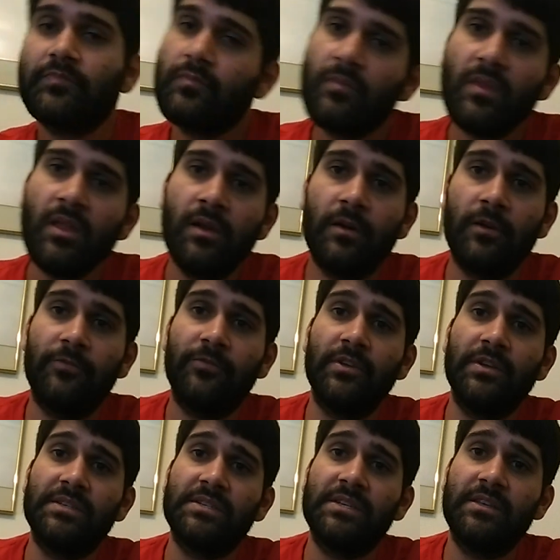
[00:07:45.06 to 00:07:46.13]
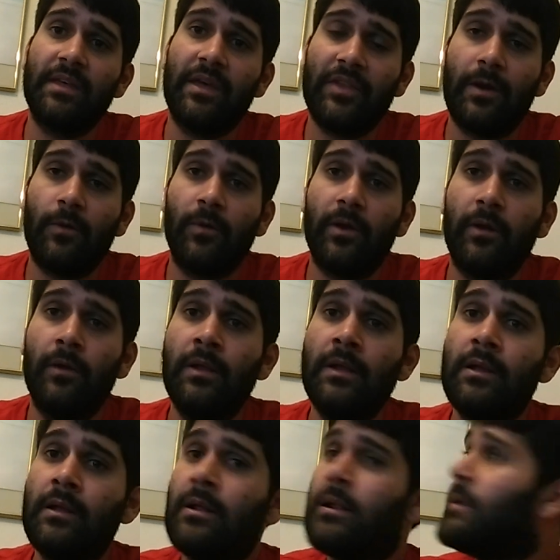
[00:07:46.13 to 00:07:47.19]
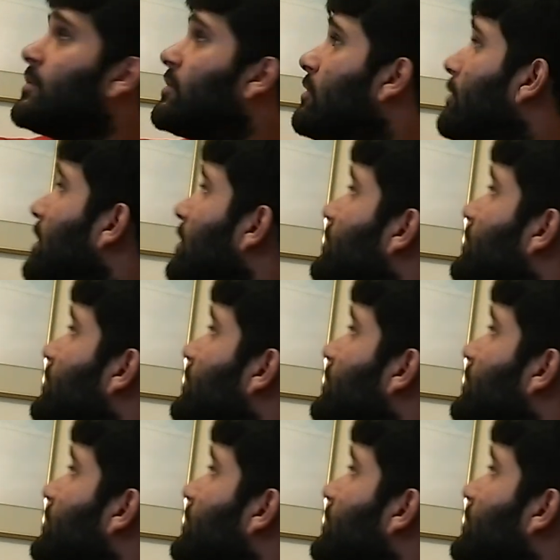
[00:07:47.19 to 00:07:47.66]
I don't know if you can see that well. You know what I'll do